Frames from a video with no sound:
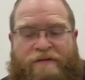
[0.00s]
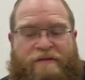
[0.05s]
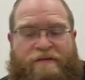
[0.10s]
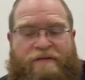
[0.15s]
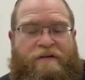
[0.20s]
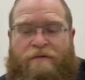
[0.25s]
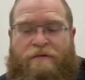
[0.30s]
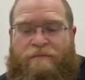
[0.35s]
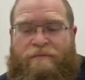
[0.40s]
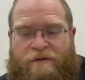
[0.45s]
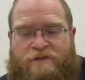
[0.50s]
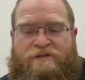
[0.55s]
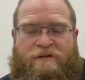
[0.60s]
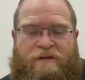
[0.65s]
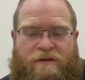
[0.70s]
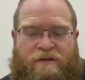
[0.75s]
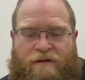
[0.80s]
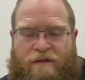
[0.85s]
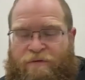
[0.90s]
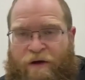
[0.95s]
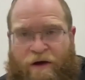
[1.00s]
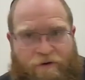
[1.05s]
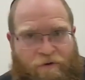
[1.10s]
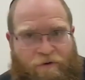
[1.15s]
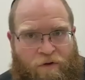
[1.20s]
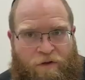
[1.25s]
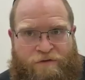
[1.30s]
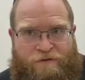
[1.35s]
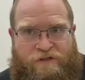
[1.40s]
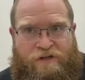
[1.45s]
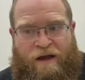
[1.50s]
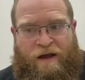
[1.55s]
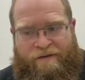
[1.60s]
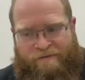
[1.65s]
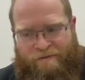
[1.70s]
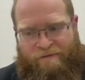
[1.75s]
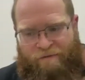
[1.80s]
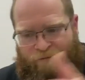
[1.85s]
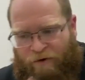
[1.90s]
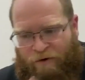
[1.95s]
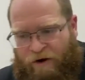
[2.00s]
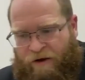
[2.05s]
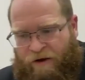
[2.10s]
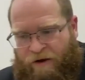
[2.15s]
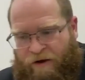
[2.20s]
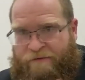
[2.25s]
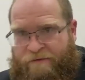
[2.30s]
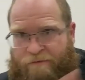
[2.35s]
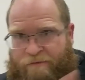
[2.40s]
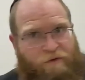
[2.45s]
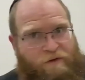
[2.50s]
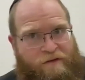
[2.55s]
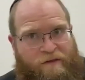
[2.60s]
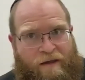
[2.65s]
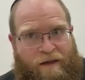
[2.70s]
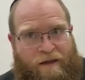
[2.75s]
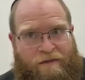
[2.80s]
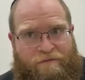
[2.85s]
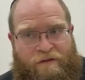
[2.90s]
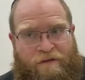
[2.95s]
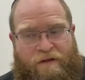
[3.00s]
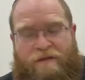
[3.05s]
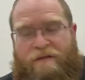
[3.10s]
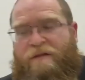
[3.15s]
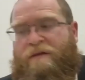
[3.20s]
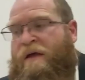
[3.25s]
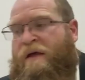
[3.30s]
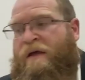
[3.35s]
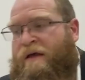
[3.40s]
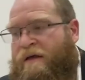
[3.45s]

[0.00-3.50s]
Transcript: Mishnah throughout all of Shas, from Brachas all the way to the end of Nida,